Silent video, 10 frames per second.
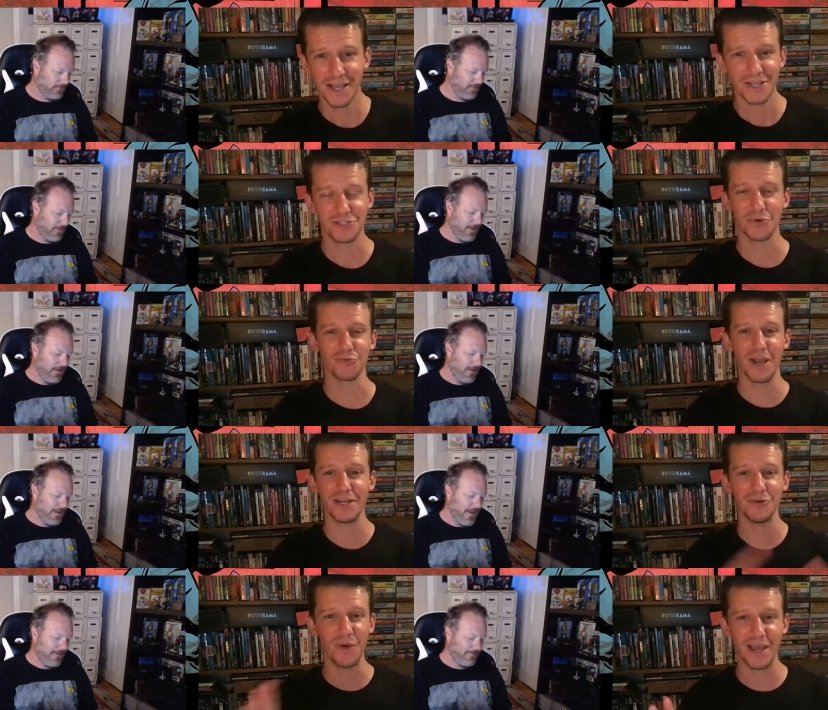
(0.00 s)
Speaker 1: so right
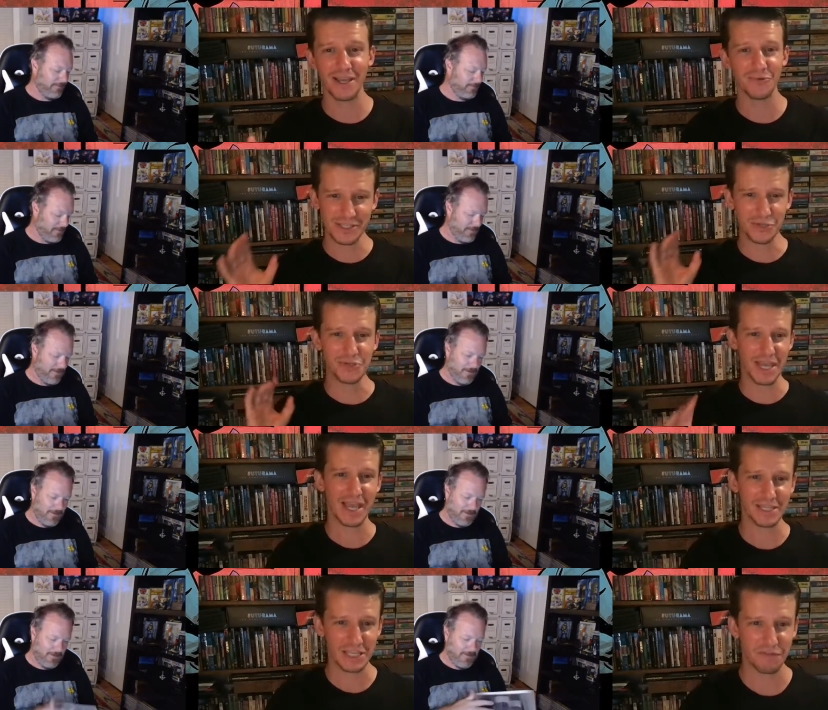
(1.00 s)
away, you can't
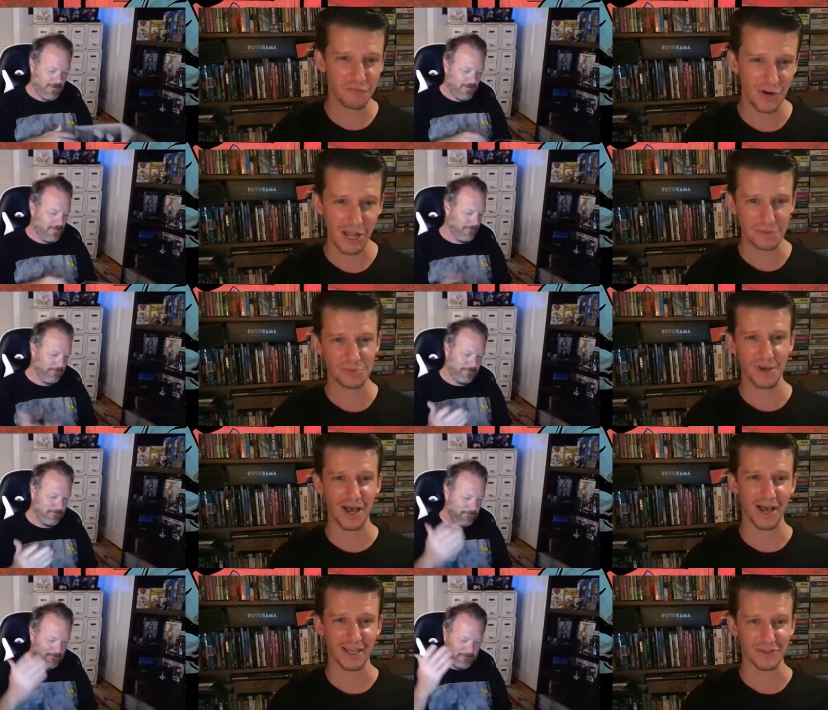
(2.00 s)
leave your problems
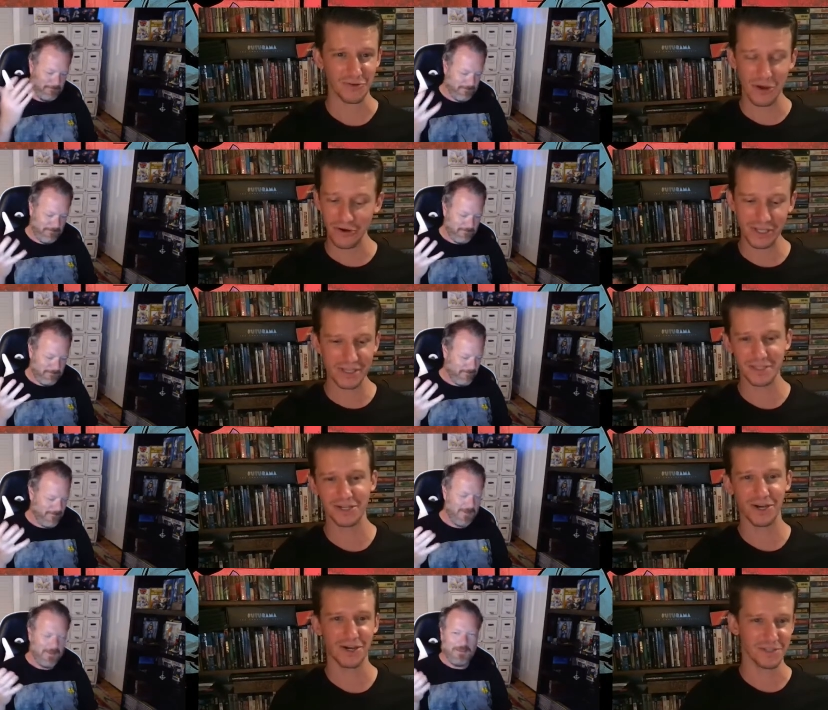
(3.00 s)
behind. They're already in the
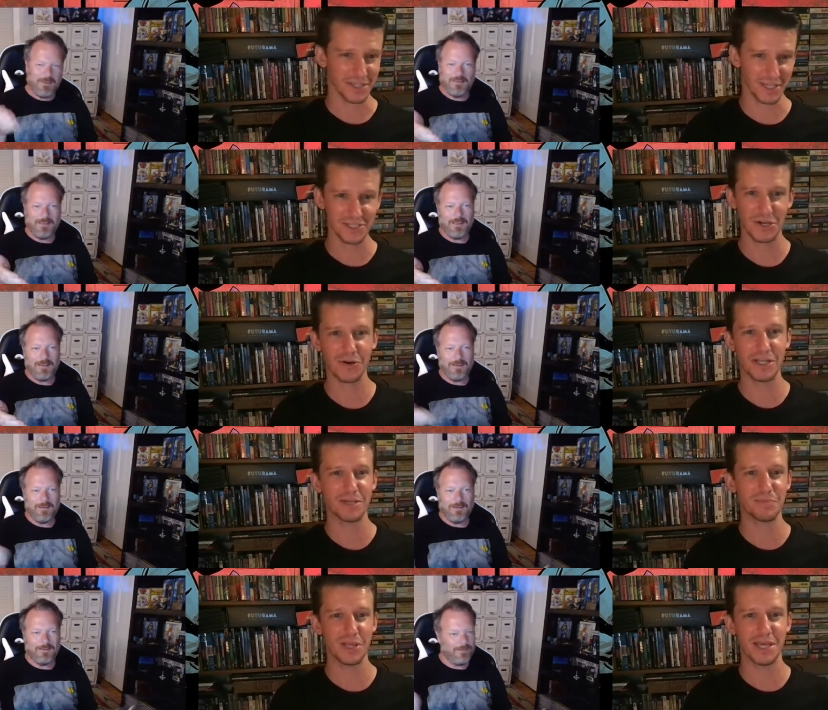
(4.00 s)
car. The kid's already
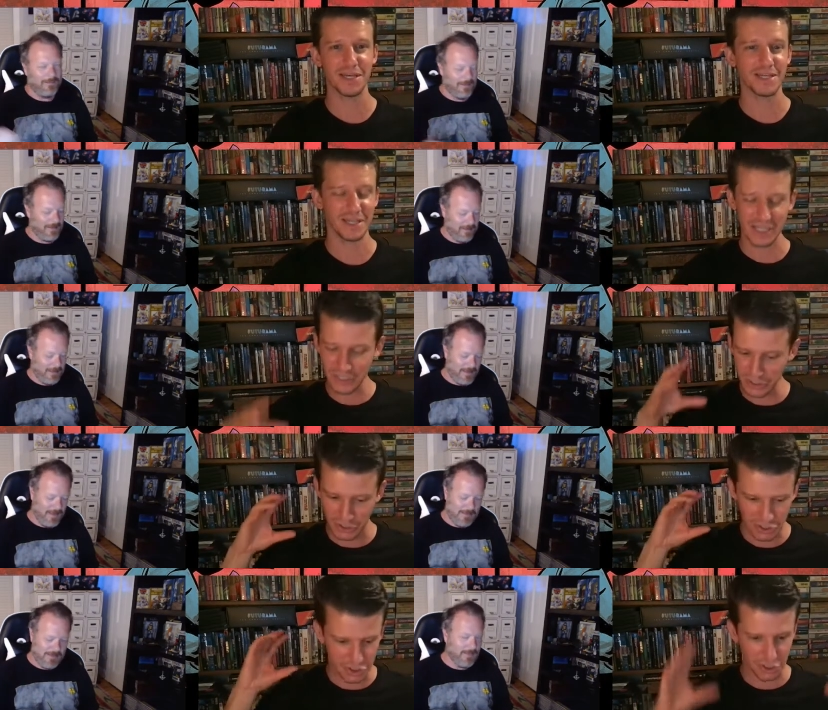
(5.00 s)
complaining, and he's
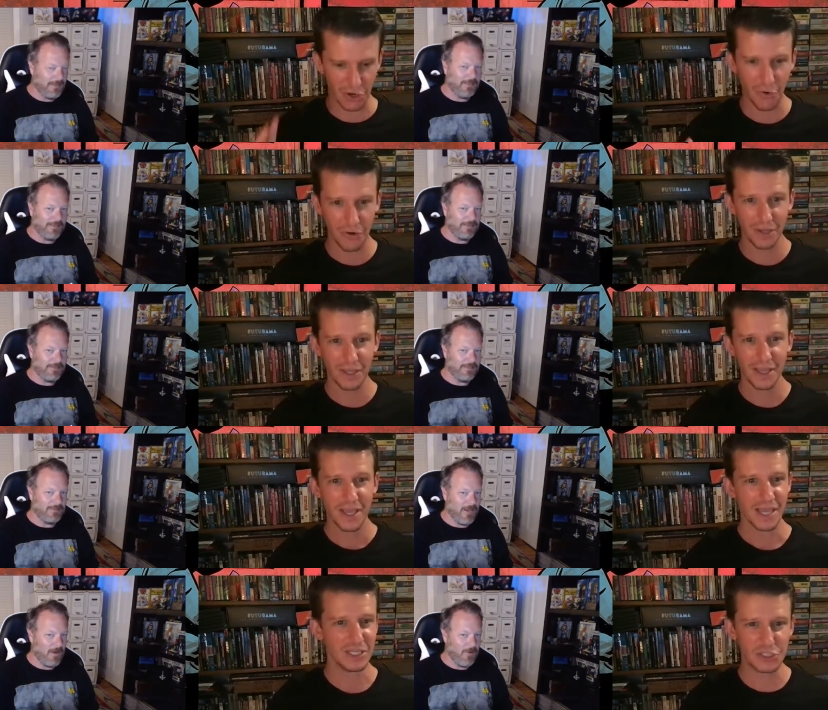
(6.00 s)
just still so here. He's still kind
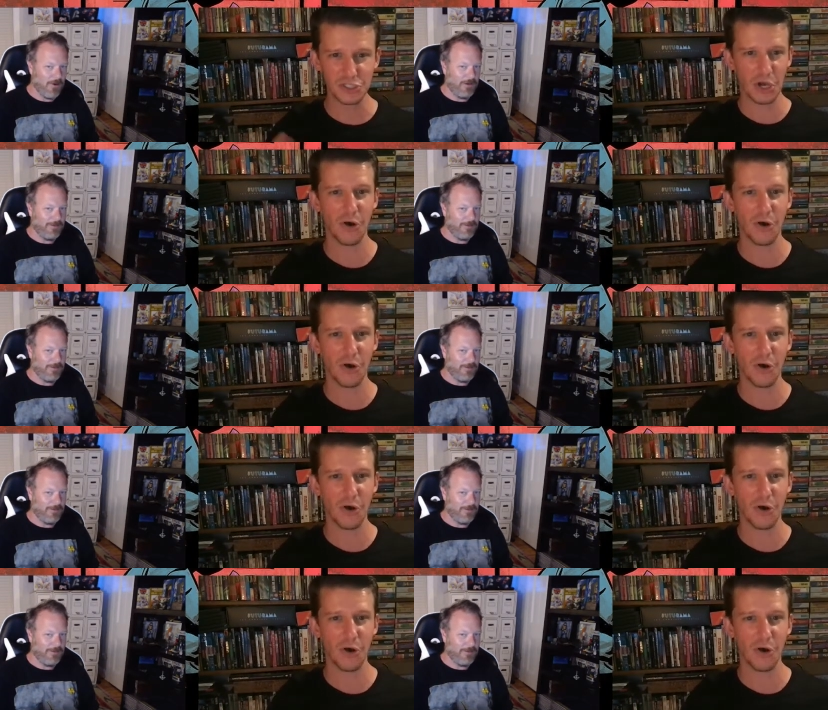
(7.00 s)
of worried,